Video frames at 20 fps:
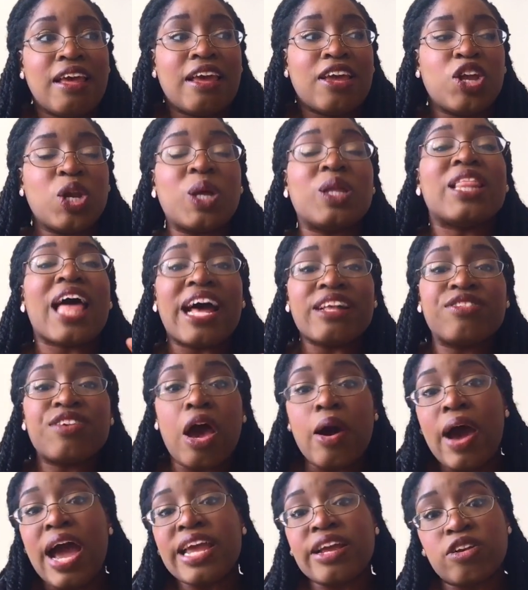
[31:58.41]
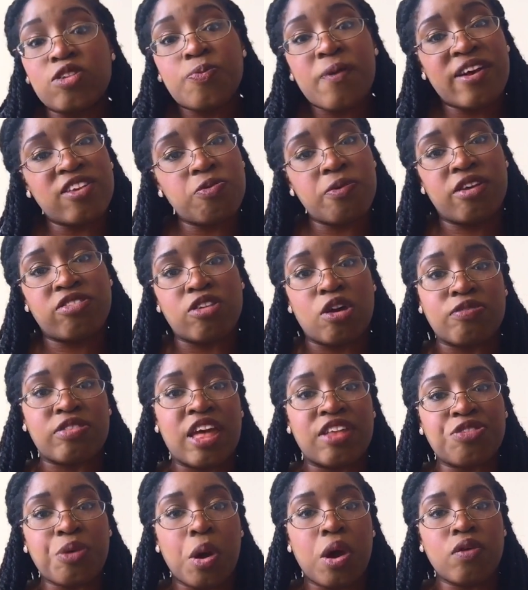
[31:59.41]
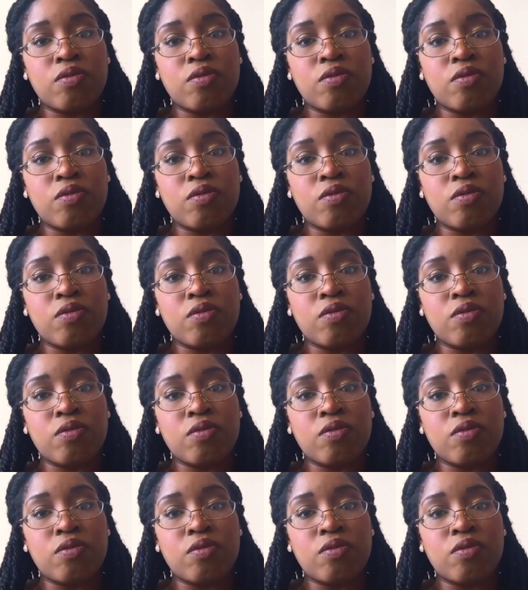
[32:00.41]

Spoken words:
you know, that's how I express myself. That's how I